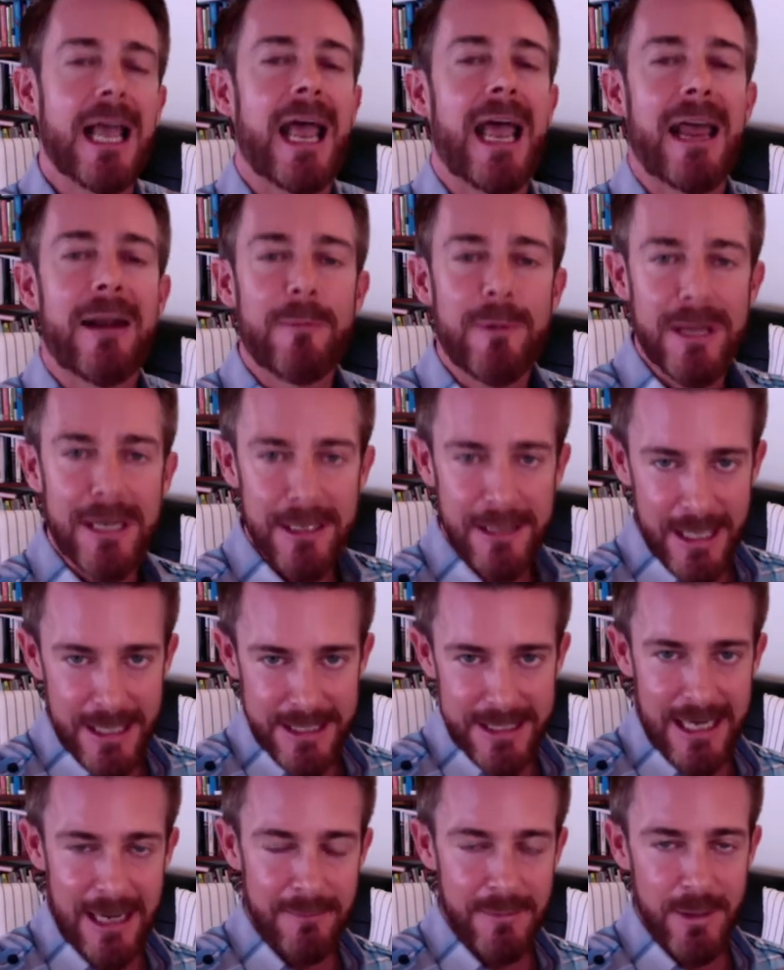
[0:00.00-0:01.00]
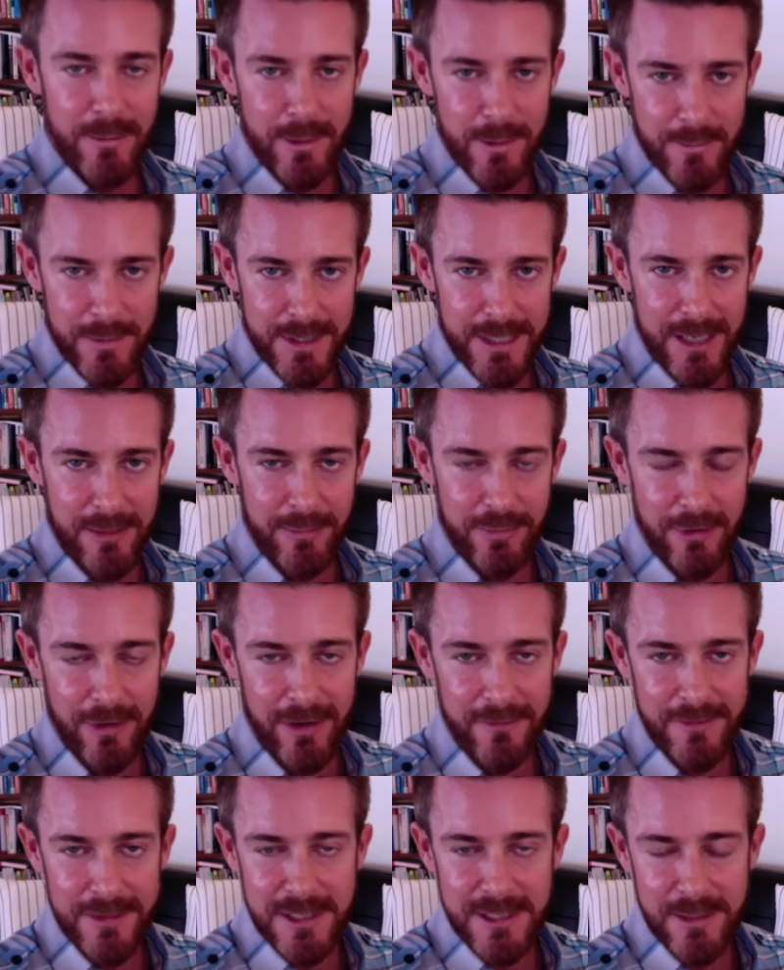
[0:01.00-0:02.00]
and we can then tap you in with our
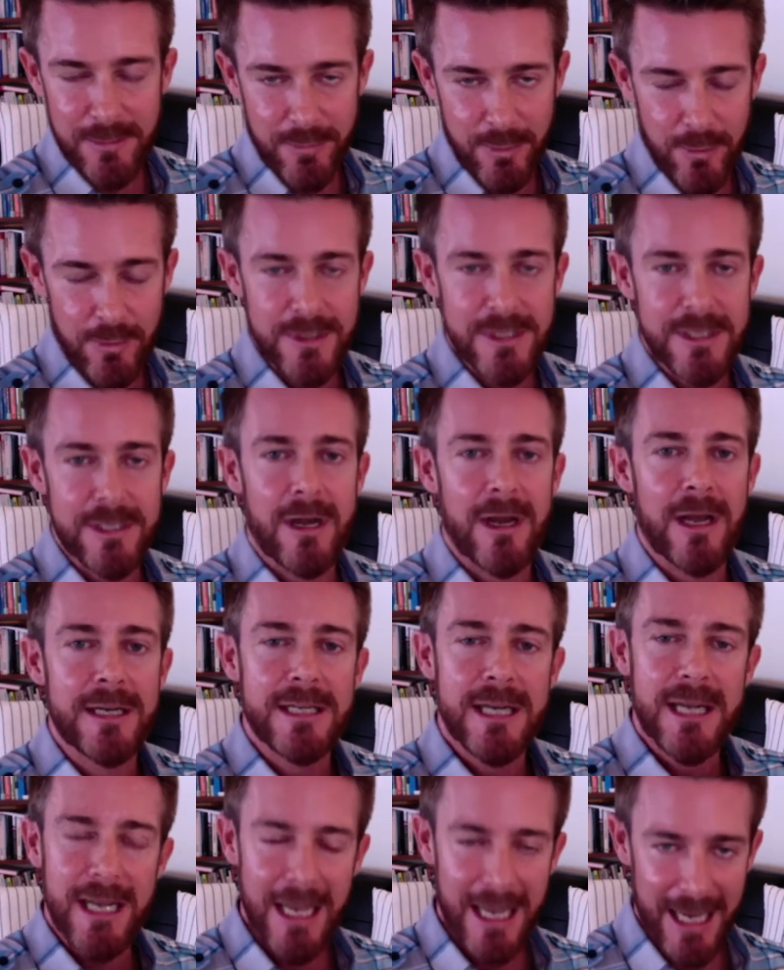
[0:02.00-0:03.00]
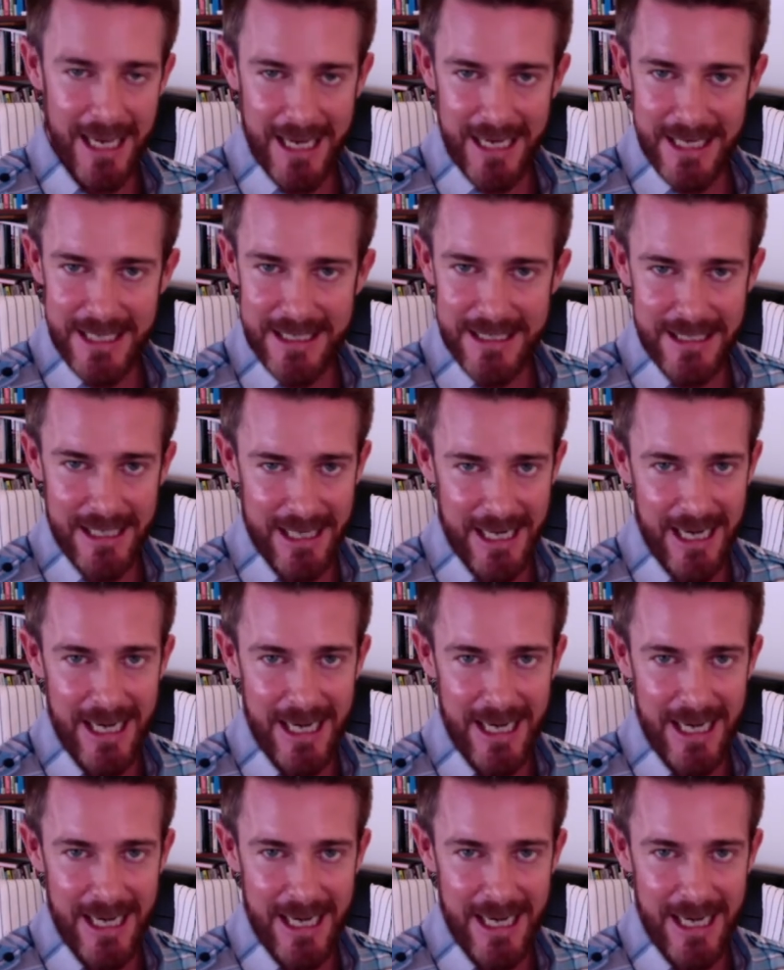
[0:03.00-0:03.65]
private support site and